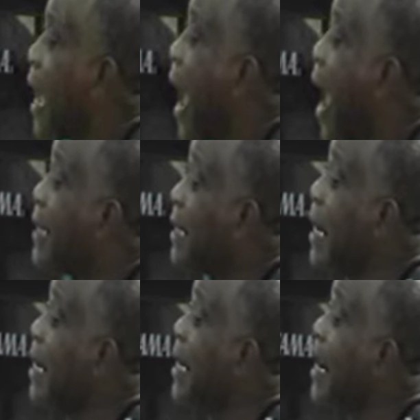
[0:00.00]
I
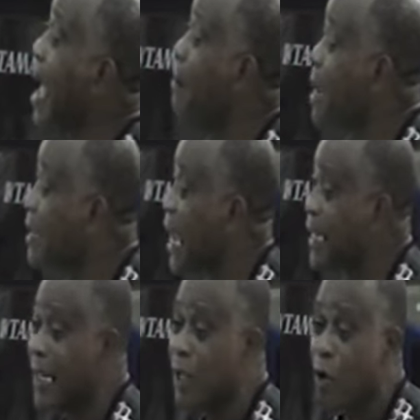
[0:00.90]
didn't claim it. I
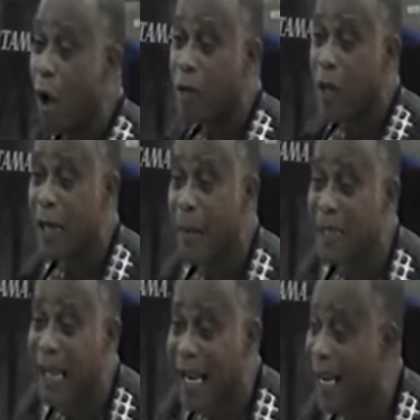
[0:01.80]
didn't go out to name
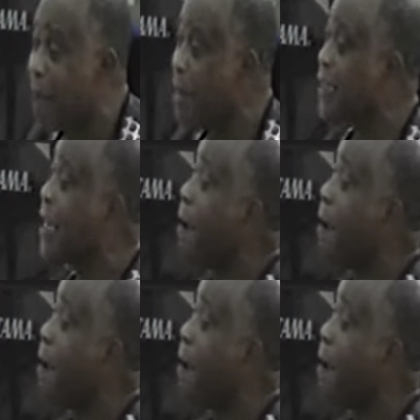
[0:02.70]
it and claim it.